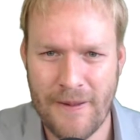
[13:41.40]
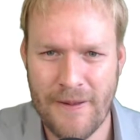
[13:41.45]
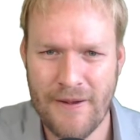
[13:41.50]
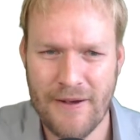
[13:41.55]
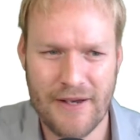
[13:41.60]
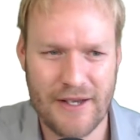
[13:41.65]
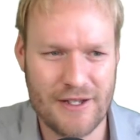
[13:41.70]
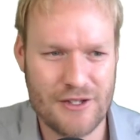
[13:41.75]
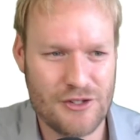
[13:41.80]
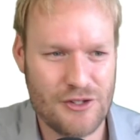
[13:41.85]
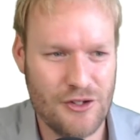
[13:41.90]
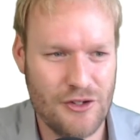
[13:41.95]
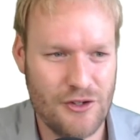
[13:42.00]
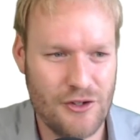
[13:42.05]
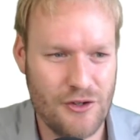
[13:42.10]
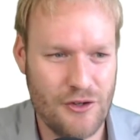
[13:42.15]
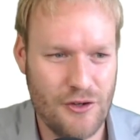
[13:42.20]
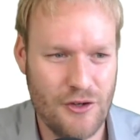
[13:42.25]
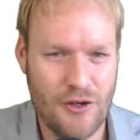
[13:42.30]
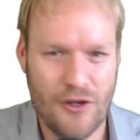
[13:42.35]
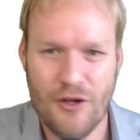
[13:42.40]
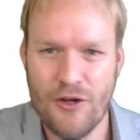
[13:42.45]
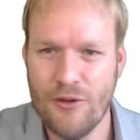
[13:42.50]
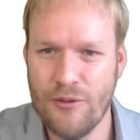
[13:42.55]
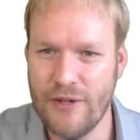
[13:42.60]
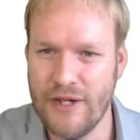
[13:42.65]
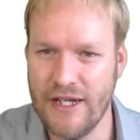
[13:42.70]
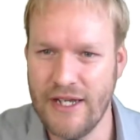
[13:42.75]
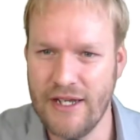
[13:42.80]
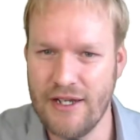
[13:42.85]
Okay, so
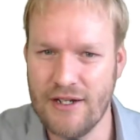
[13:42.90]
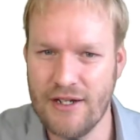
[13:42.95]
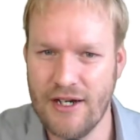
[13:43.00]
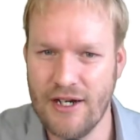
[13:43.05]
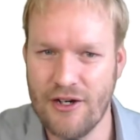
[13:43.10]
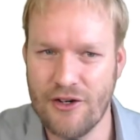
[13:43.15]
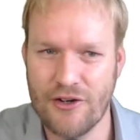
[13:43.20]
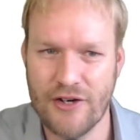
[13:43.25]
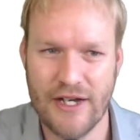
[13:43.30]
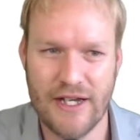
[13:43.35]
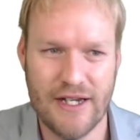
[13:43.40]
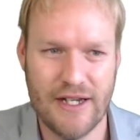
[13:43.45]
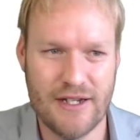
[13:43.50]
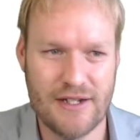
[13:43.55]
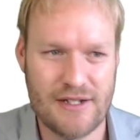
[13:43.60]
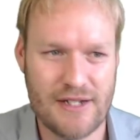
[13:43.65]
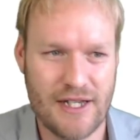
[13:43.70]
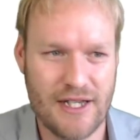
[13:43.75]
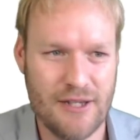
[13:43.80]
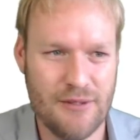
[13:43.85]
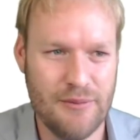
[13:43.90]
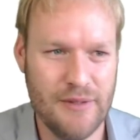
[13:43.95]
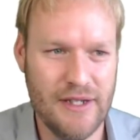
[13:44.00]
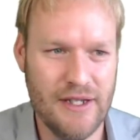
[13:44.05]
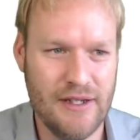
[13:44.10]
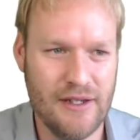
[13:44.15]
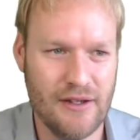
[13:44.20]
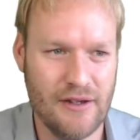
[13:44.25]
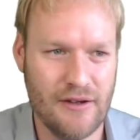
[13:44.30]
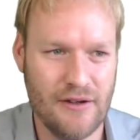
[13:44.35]
we need our gradient
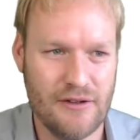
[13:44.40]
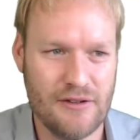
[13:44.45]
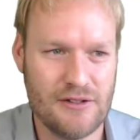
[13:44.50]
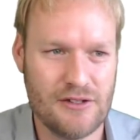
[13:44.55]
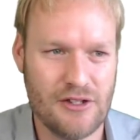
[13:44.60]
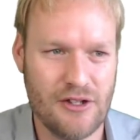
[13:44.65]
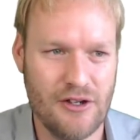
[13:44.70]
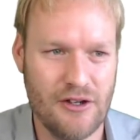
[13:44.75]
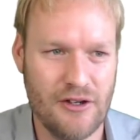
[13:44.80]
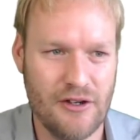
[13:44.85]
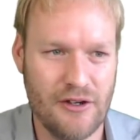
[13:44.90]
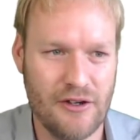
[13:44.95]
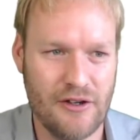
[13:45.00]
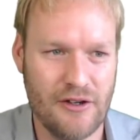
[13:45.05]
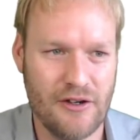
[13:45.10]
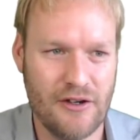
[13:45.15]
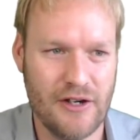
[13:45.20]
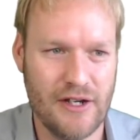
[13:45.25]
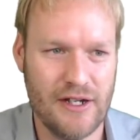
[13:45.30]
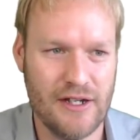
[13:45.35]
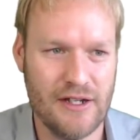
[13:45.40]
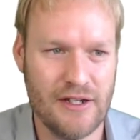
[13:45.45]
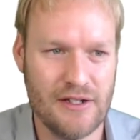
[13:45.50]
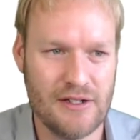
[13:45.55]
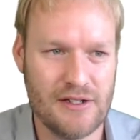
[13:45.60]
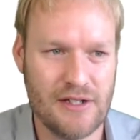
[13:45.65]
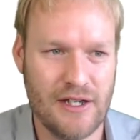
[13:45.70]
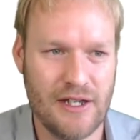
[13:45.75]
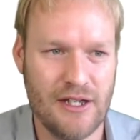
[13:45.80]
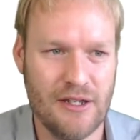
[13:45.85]
AB. So
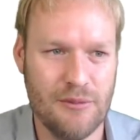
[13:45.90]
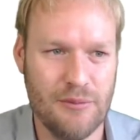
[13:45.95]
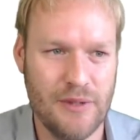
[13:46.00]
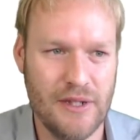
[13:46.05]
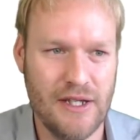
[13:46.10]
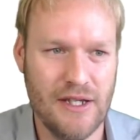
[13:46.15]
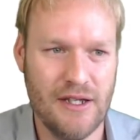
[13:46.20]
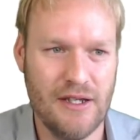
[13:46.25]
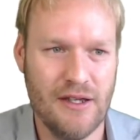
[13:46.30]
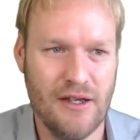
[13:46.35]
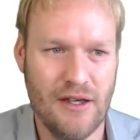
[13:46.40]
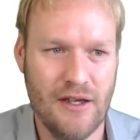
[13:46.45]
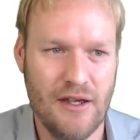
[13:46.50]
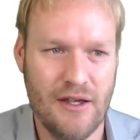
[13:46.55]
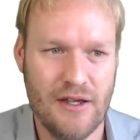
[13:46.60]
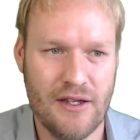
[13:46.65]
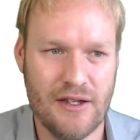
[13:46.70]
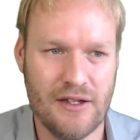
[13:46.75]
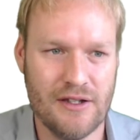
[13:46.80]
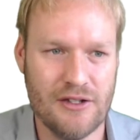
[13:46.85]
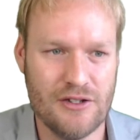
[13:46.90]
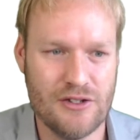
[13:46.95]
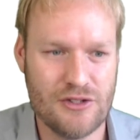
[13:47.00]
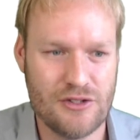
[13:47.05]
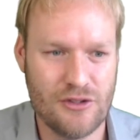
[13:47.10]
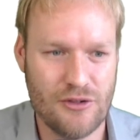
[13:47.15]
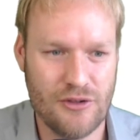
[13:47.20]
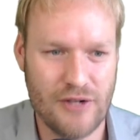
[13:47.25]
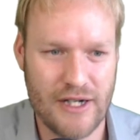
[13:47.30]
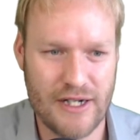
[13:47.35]
gradient AB is
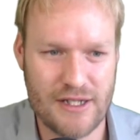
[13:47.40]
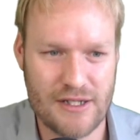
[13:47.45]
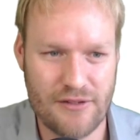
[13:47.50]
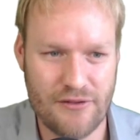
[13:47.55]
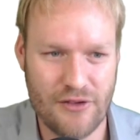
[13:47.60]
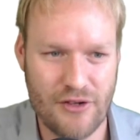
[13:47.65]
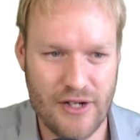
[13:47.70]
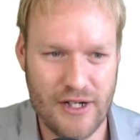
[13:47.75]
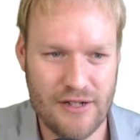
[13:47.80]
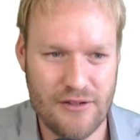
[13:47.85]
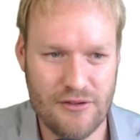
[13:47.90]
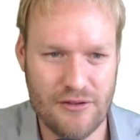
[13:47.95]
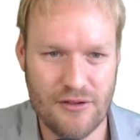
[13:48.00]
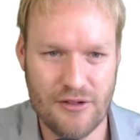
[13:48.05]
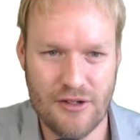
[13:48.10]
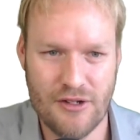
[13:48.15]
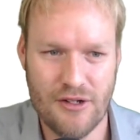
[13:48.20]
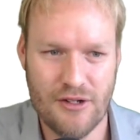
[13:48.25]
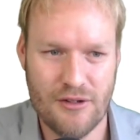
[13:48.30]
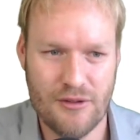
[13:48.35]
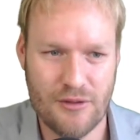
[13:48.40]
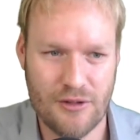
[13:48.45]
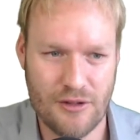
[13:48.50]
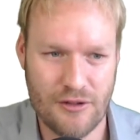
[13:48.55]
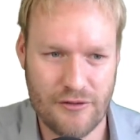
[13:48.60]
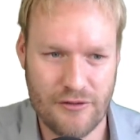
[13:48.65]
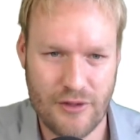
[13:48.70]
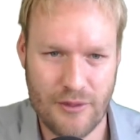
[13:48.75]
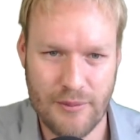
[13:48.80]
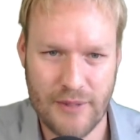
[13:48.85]
rise over run. Well,
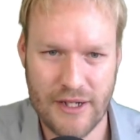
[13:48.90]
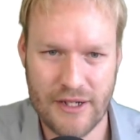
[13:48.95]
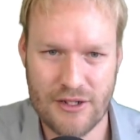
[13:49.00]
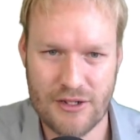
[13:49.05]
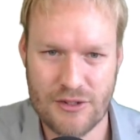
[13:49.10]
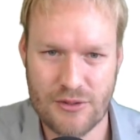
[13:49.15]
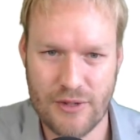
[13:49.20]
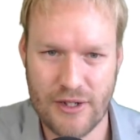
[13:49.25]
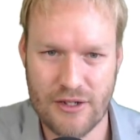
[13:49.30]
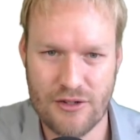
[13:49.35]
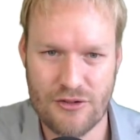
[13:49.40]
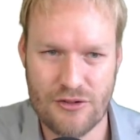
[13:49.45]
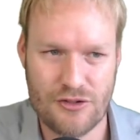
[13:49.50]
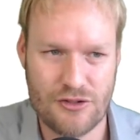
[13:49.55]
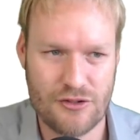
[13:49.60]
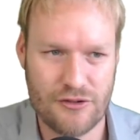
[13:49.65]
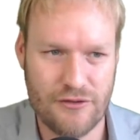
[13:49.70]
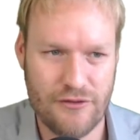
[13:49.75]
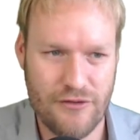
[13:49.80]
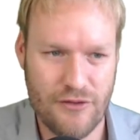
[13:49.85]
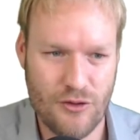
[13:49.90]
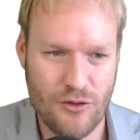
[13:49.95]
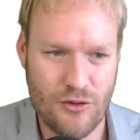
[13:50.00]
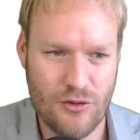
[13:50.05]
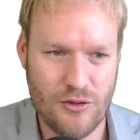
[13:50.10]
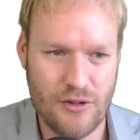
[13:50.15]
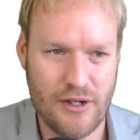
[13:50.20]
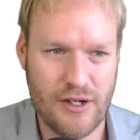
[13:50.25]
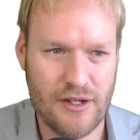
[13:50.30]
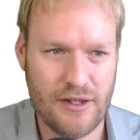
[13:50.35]
from -1 to
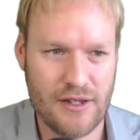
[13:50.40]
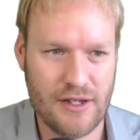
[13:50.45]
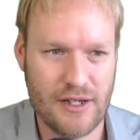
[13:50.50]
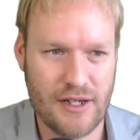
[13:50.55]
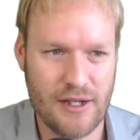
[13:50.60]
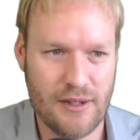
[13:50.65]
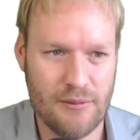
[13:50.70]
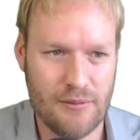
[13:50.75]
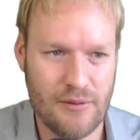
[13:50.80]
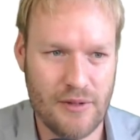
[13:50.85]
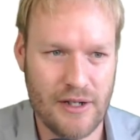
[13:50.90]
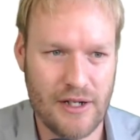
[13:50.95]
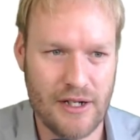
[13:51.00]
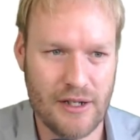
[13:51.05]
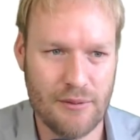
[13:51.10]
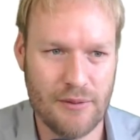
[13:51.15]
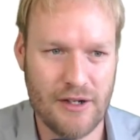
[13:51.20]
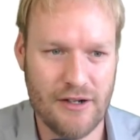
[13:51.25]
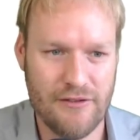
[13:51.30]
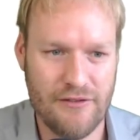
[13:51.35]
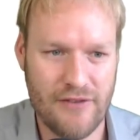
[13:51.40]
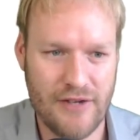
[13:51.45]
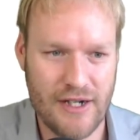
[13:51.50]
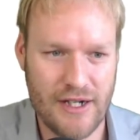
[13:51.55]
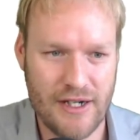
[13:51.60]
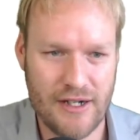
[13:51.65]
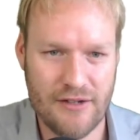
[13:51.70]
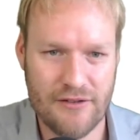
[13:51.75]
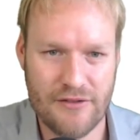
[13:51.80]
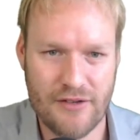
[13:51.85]
4, I think I'm running by
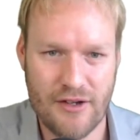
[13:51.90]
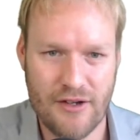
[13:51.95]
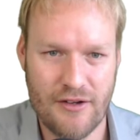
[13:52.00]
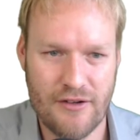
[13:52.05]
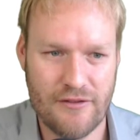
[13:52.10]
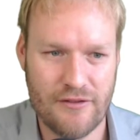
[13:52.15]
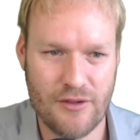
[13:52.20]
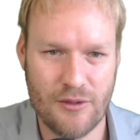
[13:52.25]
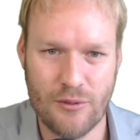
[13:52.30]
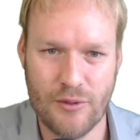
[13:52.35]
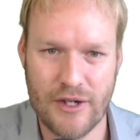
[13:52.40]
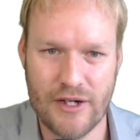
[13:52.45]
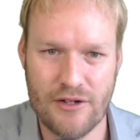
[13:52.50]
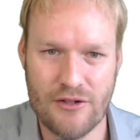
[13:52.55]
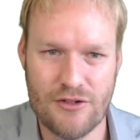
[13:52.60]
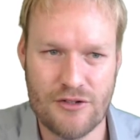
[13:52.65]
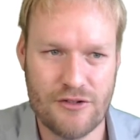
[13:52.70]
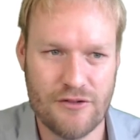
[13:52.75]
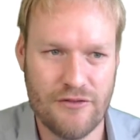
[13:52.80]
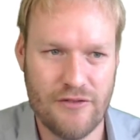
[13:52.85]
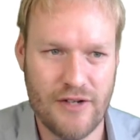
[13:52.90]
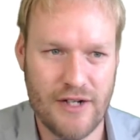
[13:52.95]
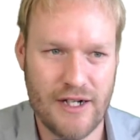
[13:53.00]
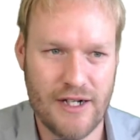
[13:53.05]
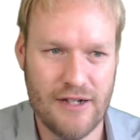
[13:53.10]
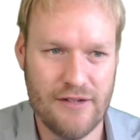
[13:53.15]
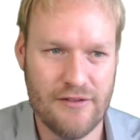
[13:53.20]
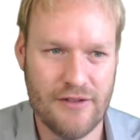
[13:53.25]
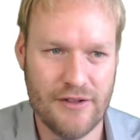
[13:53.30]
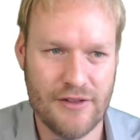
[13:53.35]
5. From 1 to
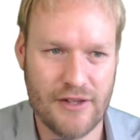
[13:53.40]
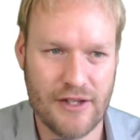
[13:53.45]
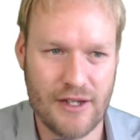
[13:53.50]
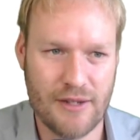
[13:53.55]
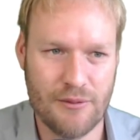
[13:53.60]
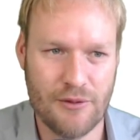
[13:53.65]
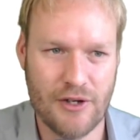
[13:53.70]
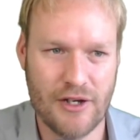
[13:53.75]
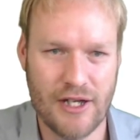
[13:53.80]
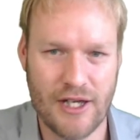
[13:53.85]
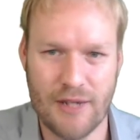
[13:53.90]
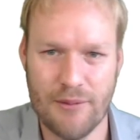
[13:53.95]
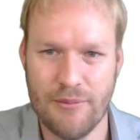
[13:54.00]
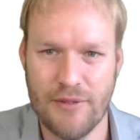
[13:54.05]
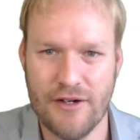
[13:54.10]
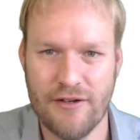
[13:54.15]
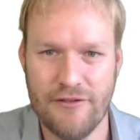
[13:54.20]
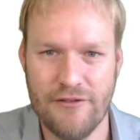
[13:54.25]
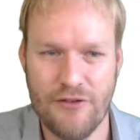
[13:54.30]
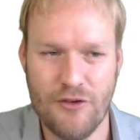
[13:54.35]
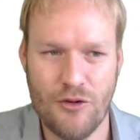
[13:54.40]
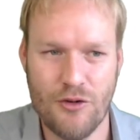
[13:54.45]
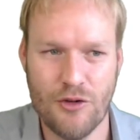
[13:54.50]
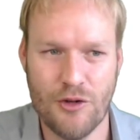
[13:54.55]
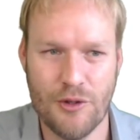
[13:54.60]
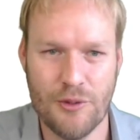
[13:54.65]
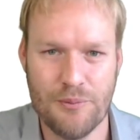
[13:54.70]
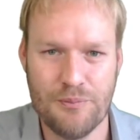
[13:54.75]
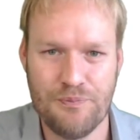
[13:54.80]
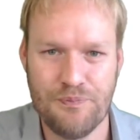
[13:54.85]
5, I think I'm going up by
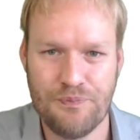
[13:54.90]
4.